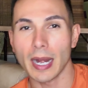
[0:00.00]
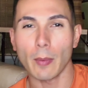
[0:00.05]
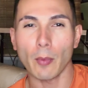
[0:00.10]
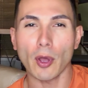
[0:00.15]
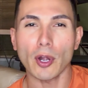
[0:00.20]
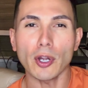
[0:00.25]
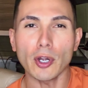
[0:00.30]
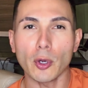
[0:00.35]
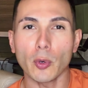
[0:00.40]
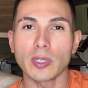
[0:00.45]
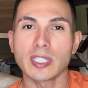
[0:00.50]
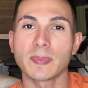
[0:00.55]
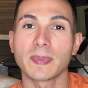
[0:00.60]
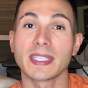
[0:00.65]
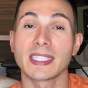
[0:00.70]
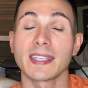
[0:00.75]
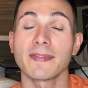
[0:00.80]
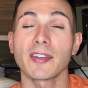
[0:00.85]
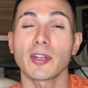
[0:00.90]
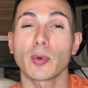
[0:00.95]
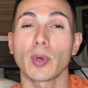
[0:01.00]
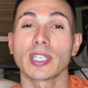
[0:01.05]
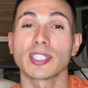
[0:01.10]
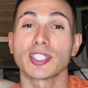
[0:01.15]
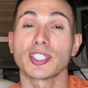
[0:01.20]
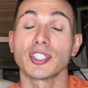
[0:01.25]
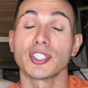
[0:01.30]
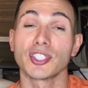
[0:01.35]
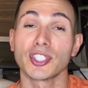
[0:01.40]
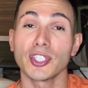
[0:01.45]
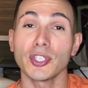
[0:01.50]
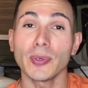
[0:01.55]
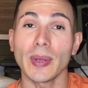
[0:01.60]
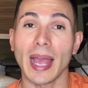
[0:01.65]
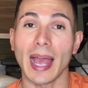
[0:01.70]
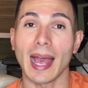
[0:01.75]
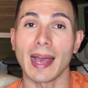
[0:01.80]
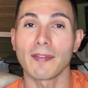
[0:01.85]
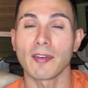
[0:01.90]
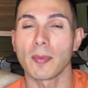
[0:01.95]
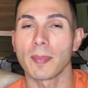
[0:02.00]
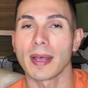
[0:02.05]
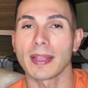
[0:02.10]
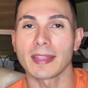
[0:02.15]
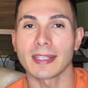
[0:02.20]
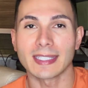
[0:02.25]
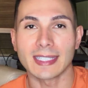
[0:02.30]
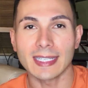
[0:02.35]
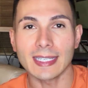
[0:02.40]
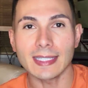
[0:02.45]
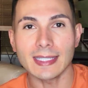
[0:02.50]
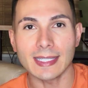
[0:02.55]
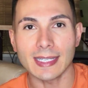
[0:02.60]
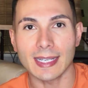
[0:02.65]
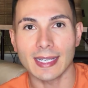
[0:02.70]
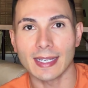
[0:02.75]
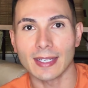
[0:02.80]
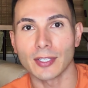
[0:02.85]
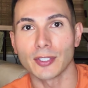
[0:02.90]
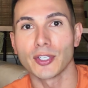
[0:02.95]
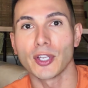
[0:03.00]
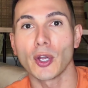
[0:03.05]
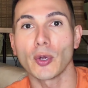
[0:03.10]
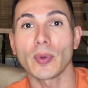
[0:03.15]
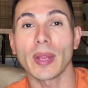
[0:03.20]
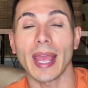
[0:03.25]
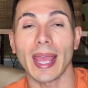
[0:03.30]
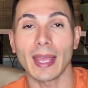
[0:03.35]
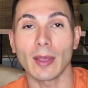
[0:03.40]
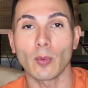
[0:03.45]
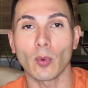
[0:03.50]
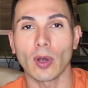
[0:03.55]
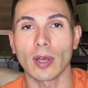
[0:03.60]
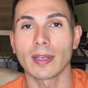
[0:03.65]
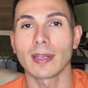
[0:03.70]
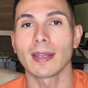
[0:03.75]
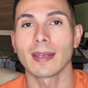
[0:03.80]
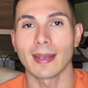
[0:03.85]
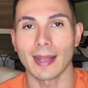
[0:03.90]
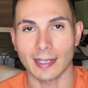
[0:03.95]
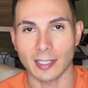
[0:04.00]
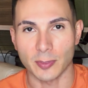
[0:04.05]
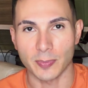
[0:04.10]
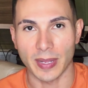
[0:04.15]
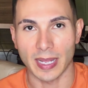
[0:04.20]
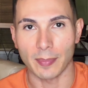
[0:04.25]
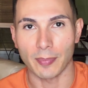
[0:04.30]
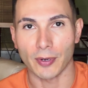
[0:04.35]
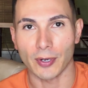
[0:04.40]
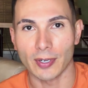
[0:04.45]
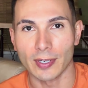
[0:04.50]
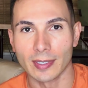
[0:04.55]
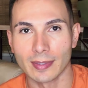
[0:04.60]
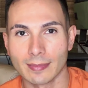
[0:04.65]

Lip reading: I want to know what specific questions you have about the TCL Note A1 NXTPaper.